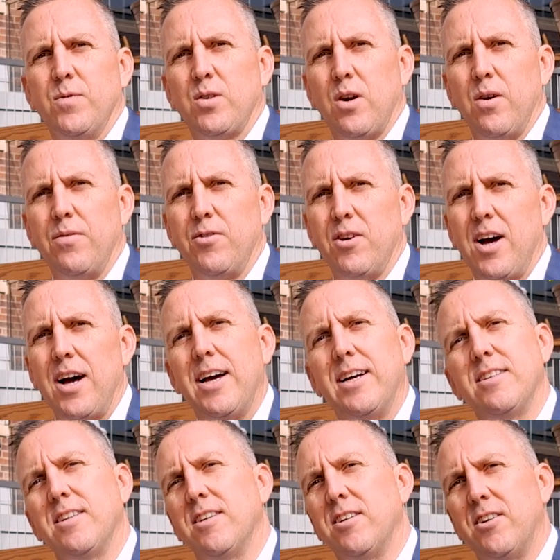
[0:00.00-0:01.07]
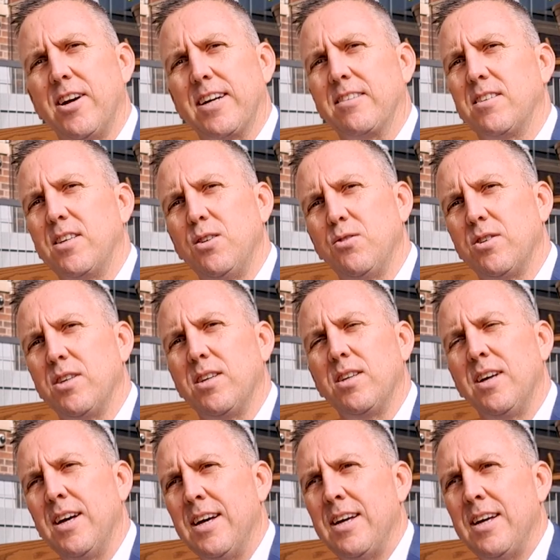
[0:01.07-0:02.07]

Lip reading: So if you're not hedging to your execution,